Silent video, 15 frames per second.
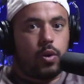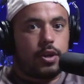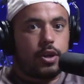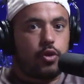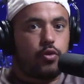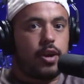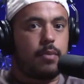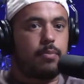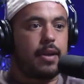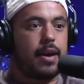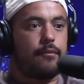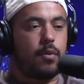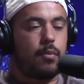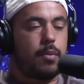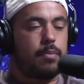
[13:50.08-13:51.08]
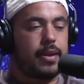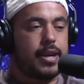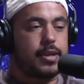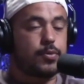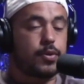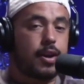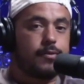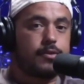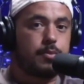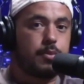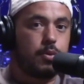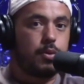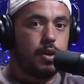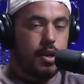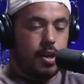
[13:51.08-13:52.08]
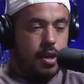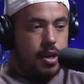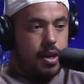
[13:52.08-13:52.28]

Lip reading: want to create a platform where players were comfortable